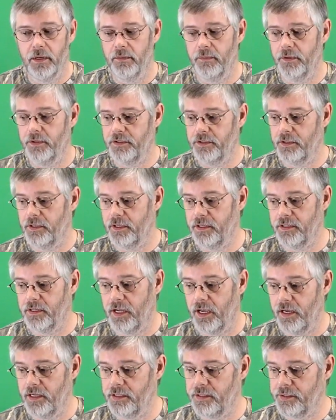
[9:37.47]
which in this
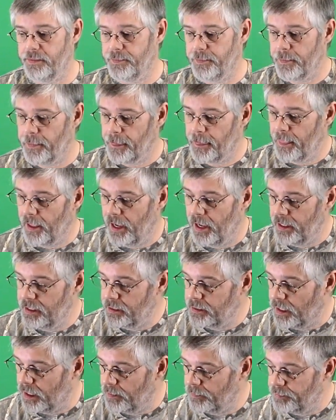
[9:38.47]
case, I
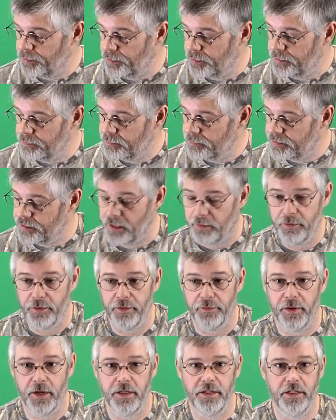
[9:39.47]
can output several
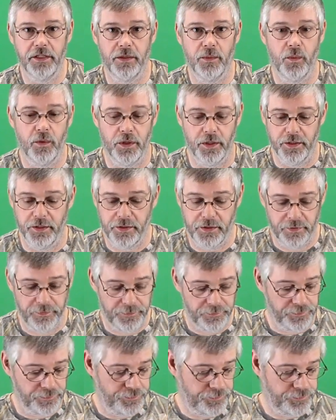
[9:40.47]
devices at once.